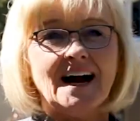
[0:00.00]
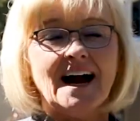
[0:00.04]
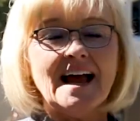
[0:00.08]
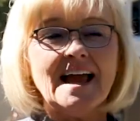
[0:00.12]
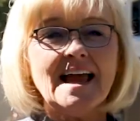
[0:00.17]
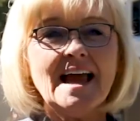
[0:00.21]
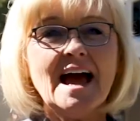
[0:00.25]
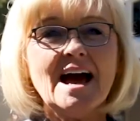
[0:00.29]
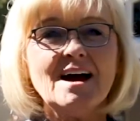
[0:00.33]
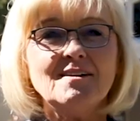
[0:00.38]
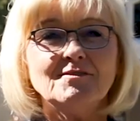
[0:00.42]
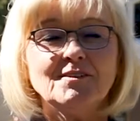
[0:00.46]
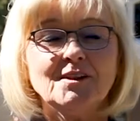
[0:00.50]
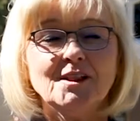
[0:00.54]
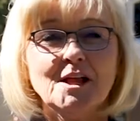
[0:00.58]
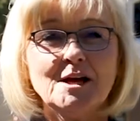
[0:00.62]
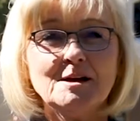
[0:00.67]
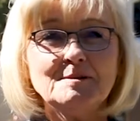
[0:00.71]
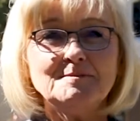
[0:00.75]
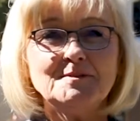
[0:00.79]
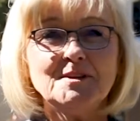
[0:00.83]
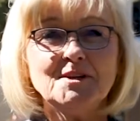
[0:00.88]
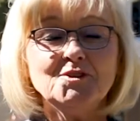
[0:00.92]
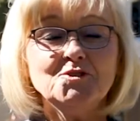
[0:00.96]
I have
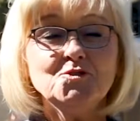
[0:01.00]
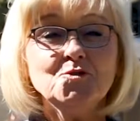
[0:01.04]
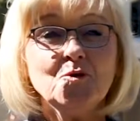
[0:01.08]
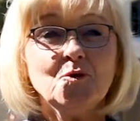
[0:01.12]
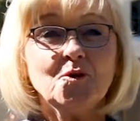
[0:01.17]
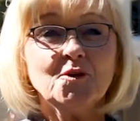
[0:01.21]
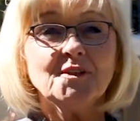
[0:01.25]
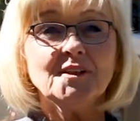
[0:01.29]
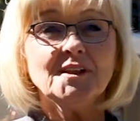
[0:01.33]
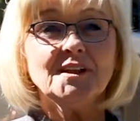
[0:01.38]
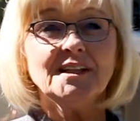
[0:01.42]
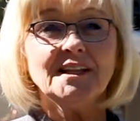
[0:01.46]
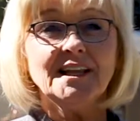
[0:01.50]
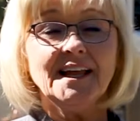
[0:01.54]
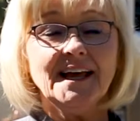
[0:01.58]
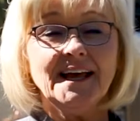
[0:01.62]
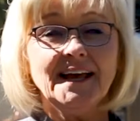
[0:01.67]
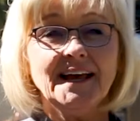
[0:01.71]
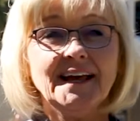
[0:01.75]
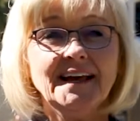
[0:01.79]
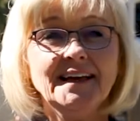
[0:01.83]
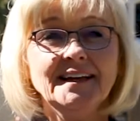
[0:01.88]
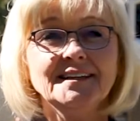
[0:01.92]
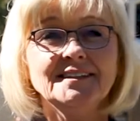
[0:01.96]
clubs at North
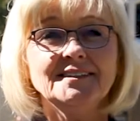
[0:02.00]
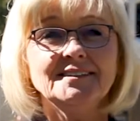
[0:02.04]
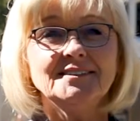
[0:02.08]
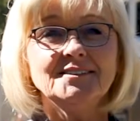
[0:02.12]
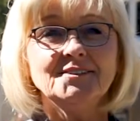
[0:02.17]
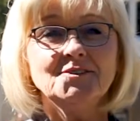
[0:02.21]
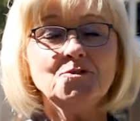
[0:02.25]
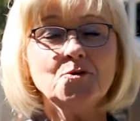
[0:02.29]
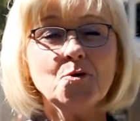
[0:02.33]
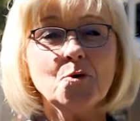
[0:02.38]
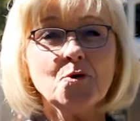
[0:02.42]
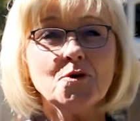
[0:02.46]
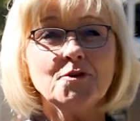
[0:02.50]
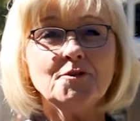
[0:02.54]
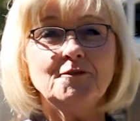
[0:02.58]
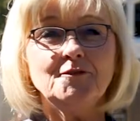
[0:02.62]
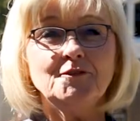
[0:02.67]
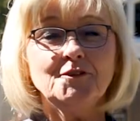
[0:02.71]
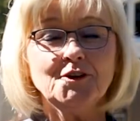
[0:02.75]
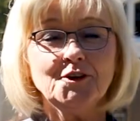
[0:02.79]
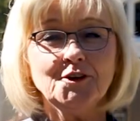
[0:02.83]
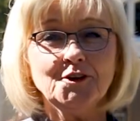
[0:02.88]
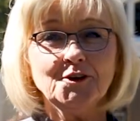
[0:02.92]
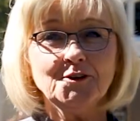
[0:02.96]
Clay, North
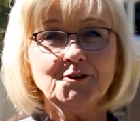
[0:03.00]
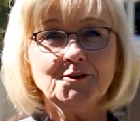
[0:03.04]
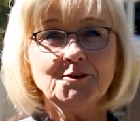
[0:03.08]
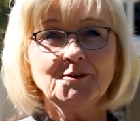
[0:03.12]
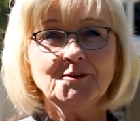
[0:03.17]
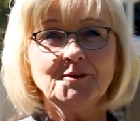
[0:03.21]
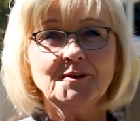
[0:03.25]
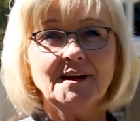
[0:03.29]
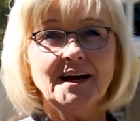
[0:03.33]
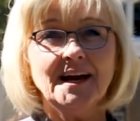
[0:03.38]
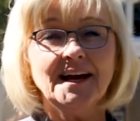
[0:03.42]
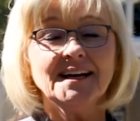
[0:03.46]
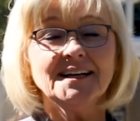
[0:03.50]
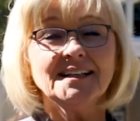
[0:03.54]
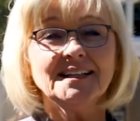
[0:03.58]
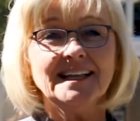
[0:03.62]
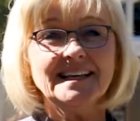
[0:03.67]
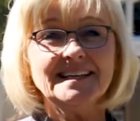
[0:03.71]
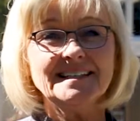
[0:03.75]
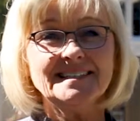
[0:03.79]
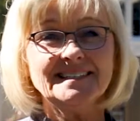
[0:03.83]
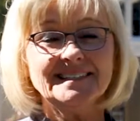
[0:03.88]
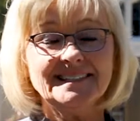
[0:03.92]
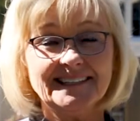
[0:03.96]
View, and
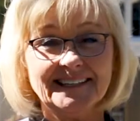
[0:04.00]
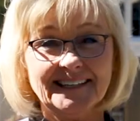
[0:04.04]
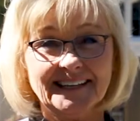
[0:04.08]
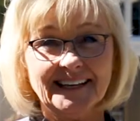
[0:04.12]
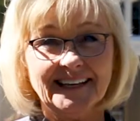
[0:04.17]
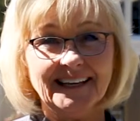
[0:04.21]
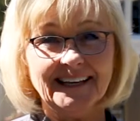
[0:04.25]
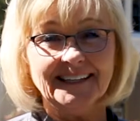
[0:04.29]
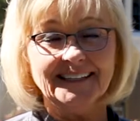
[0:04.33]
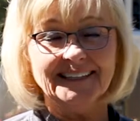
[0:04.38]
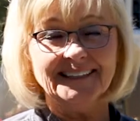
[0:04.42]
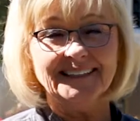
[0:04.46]
Clay City.